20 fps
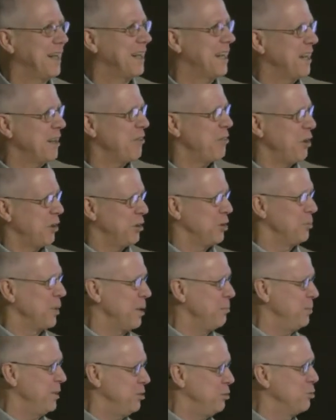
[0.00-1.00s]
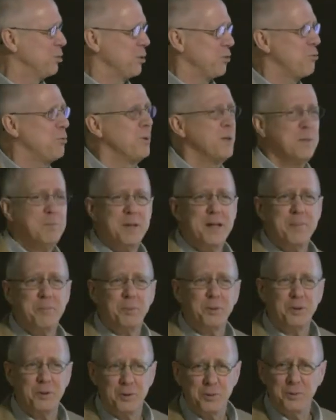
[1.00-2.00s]
I kind of thought there might be two or three
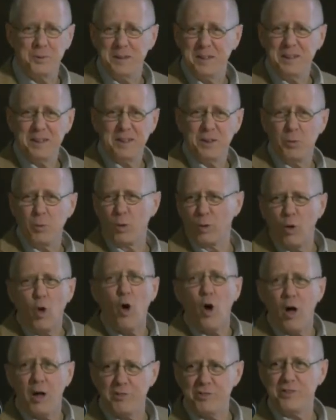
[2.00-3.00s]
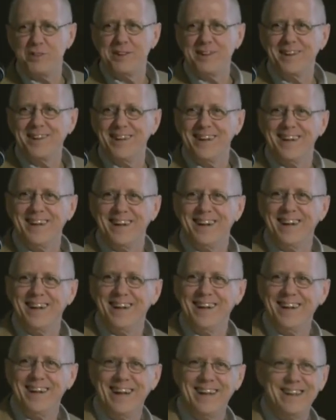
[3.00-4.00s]
people who, who were lost uh, uh,
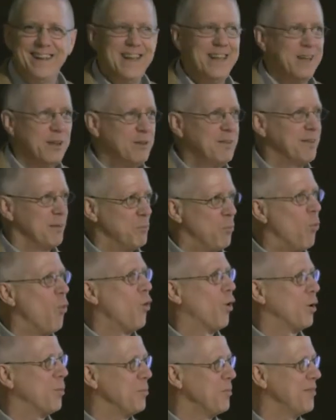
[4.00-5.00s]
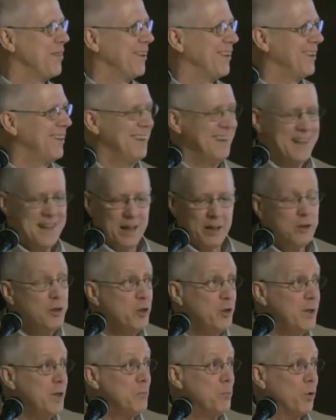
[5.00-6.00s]
uh, and needed some warmth. do
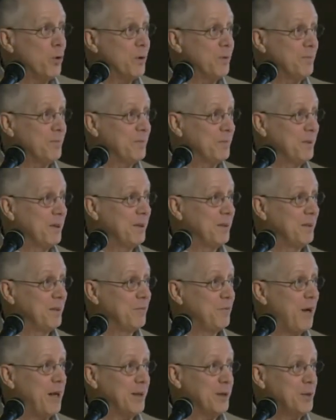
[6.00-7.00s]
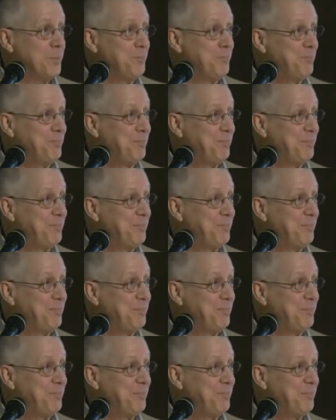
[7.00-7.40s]
you need more volume?